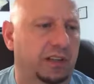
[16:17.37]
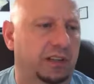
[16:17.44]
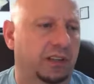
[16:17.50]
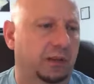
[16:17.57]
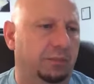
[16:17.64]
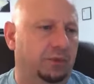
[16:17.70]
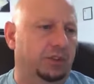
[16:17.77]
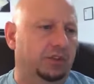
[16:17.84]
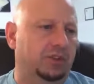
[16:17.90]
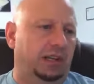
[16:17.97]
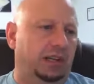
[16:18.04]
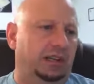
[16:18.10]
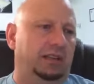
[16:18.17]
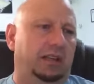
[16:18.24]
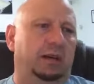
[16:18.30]
and I
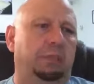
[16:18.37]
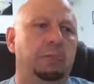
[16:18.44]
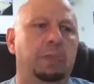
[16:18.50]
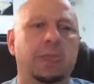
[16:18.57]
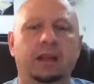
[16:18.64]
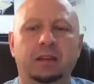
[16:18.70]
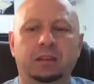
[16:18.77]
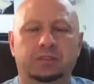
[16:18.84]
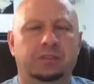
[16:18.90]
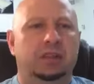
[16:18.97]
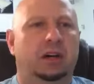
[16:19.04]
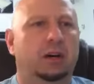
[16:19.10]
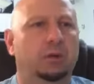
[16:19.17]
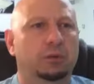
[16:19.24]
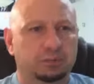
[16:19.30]
appreciate that.
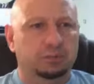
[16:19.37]
So